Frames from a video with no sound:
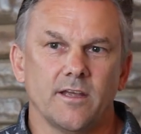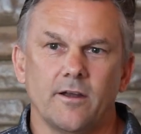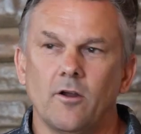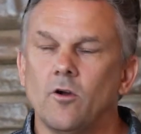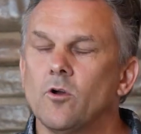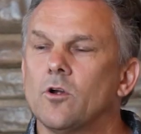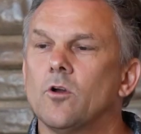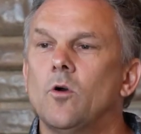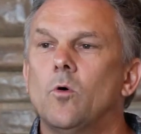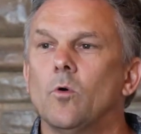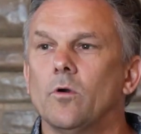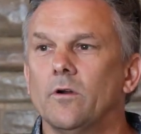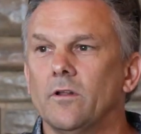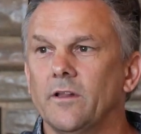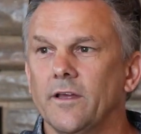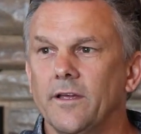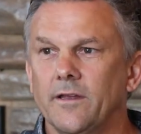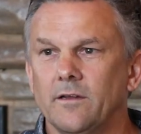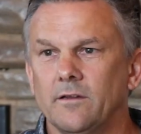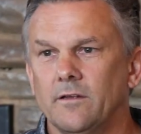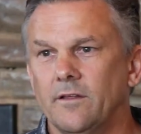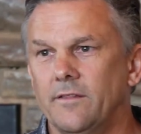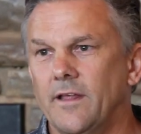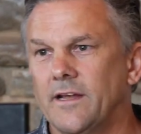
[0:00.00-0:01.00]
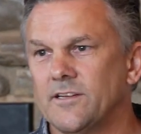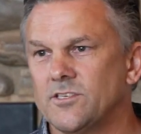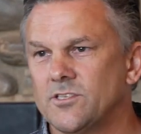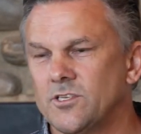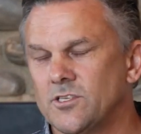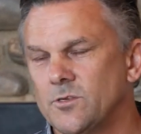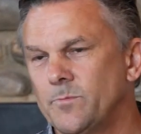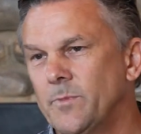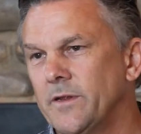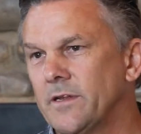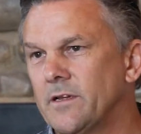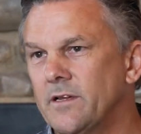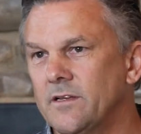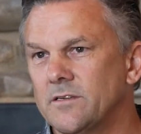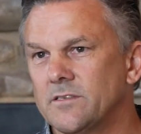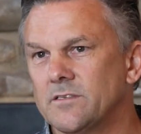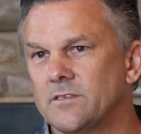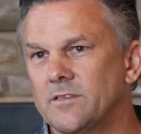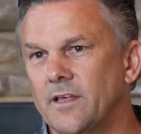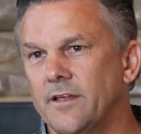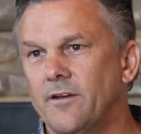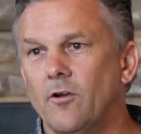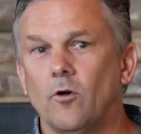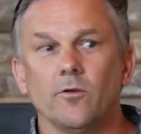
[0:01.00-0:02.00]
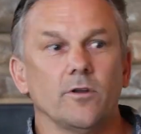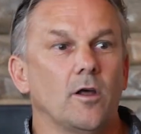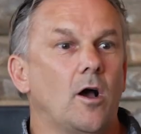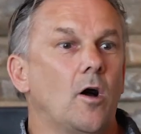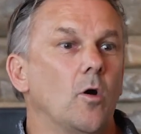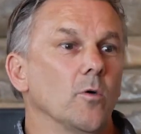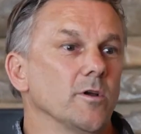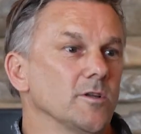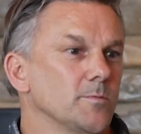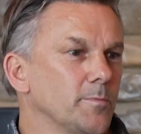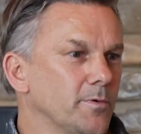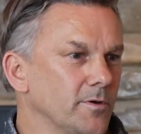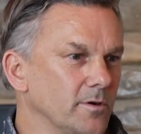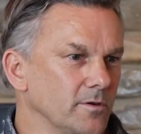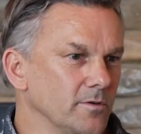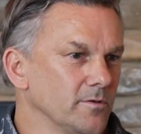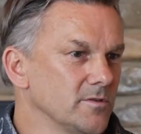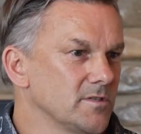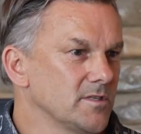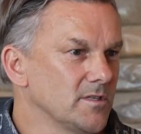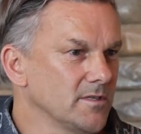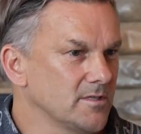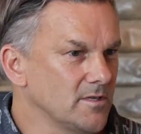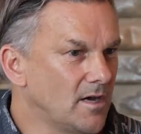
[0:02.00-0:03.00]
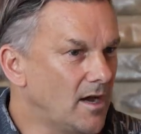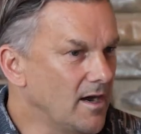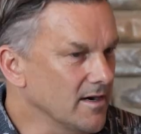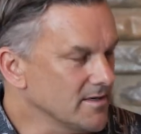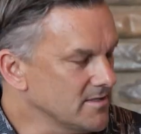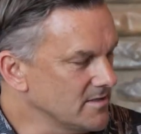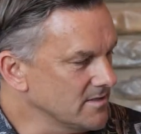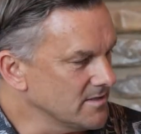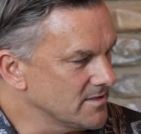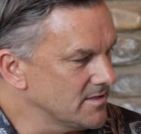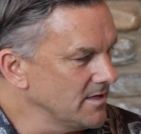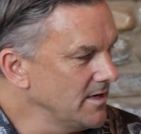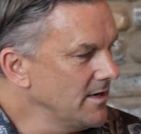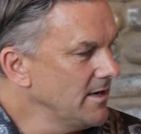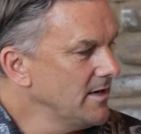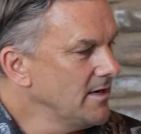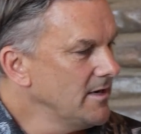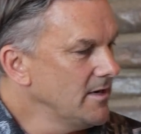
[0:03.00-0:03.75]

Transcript: They don't correlate, and that's just because they don't always produce the toxins.